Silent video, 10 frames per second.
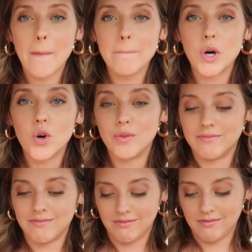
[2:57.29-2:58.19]

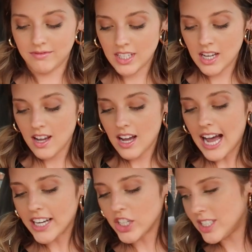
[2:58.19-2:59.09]
Boom.
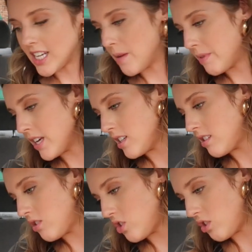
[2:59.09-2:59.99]
I could tape
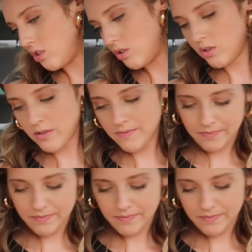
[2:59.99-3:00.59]
this too.